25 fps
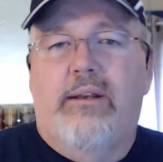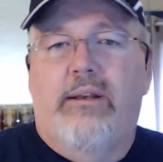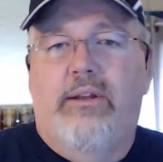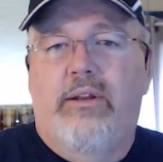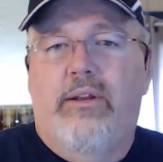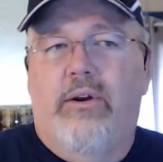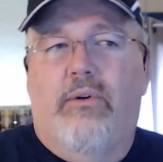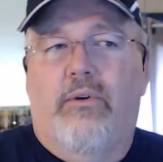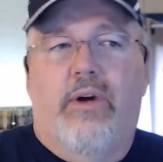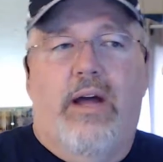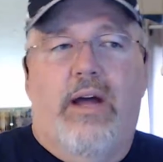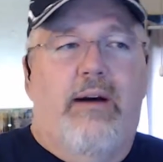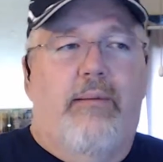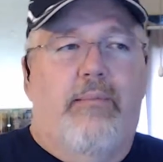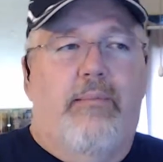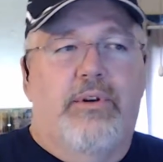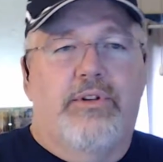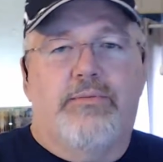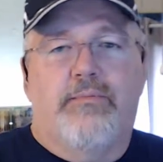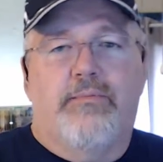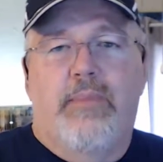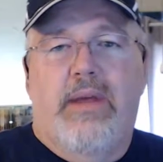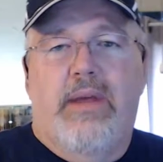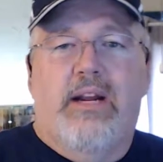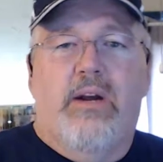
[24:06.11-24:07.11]
you know, how much
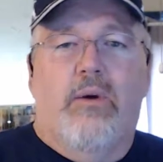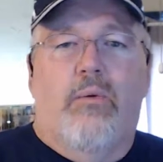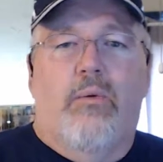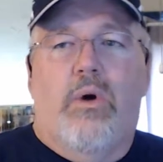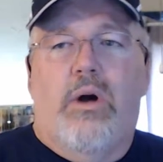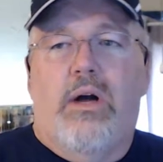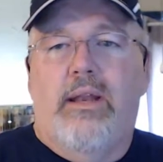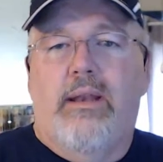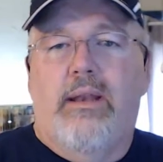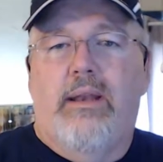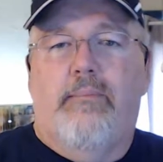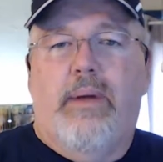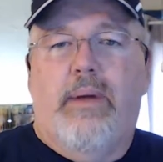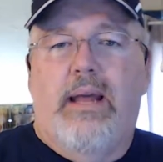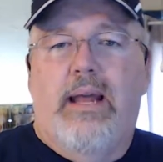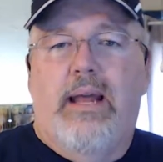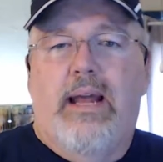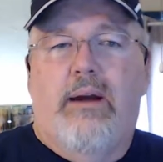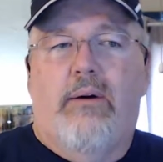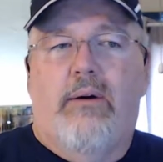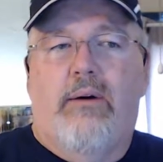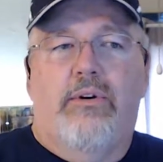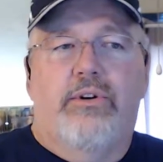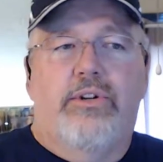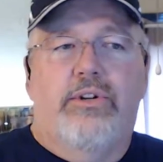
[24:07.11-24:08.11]
megawatt per
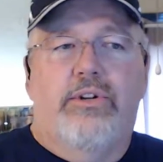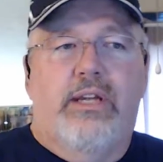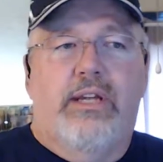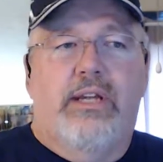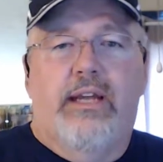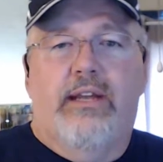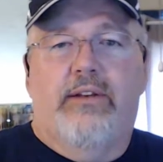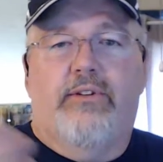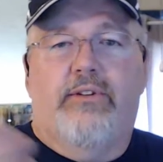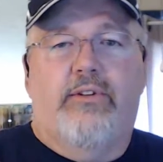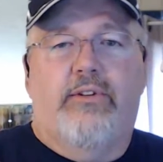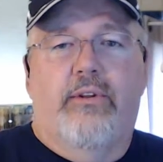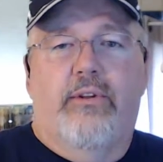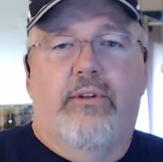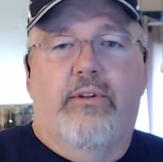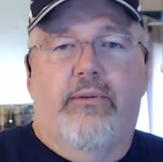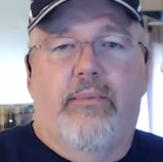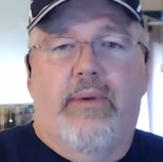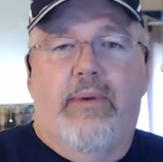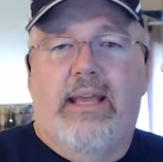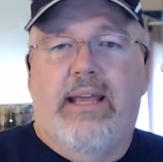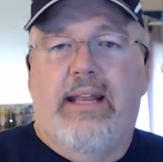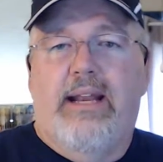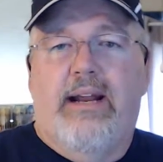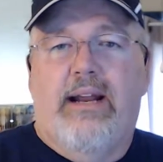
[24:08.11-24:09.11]
hour you get to the
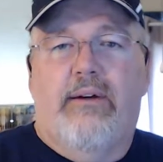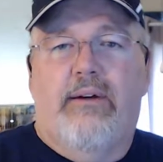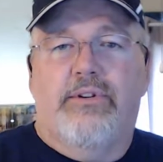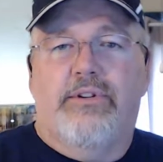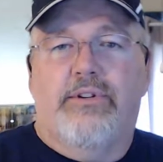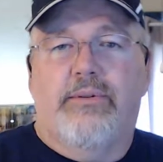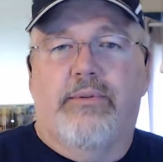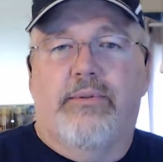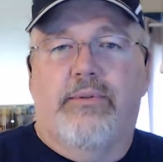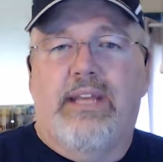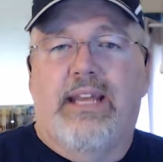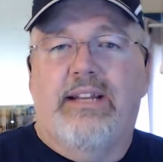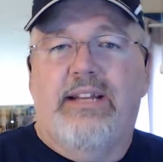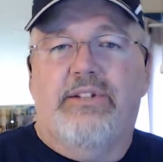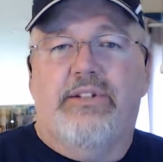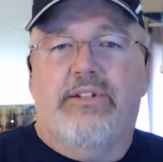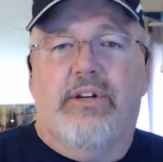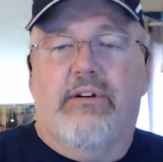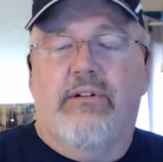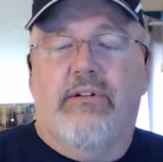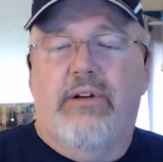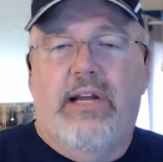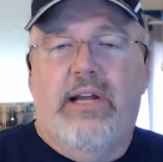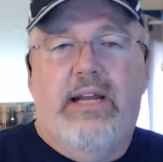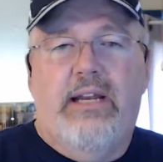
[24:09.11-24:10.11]
man hours it takes to
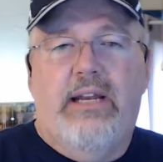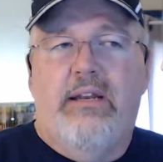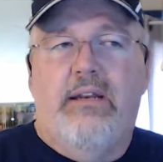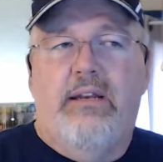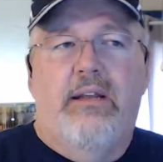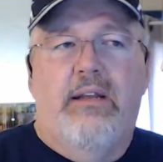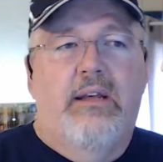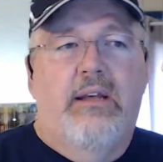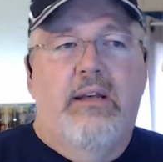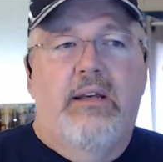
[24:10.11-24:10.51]
create it.